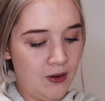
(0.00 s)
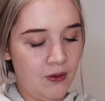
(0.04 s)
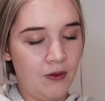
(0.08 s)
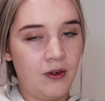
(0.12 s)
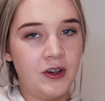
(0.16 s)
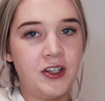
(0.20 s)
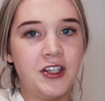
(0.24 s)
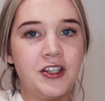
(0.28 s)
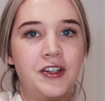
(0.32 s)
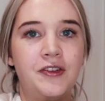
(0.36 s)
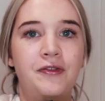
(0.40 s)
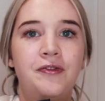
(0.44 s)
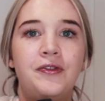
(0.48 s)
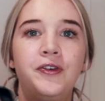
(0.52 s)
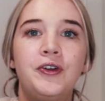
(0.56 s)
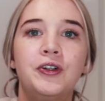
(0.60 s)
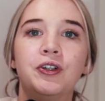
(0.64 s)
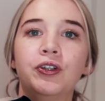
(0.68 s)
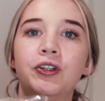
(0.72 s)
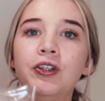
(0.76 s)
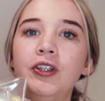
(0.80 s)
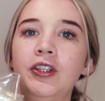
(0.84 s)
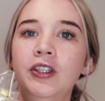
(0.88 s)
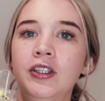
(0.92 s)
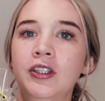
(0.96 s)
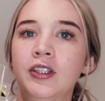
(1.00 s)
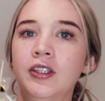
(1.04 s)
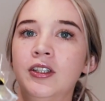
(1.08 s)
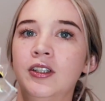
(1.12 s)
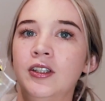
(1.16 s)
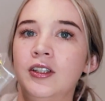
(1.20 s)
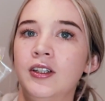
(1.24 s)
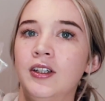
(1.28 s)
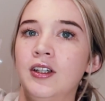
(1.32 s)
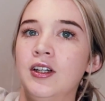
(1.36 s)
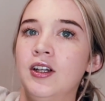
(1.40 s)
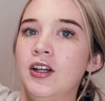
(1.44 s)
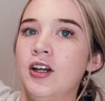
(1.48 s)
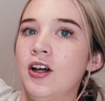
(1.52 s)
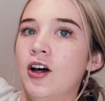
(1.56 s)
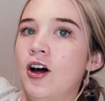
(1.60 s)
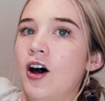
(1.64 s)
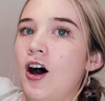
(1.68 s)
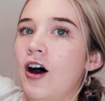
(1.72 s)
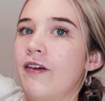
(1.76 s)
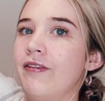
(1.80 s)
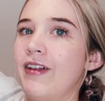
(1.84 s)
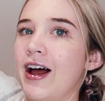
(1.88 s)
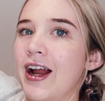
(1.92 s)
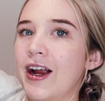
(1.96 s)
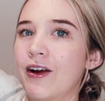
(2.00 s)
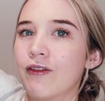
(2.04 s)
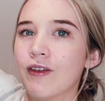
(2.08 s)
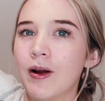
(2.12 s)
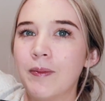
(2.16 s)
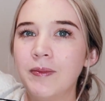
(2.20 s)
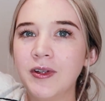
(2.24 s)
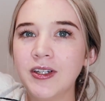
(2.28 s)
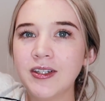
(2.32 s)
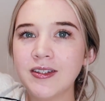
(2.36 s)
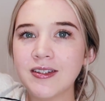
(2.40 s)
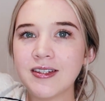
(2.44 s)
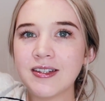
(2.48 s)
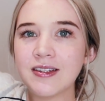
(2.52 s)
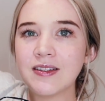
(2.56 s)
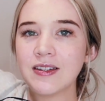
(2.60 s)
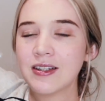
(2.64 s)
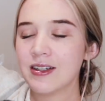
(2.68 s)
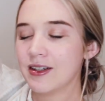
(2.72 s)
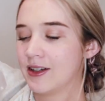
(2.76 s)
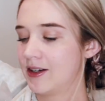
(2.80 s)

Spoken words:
which is full of like remnants.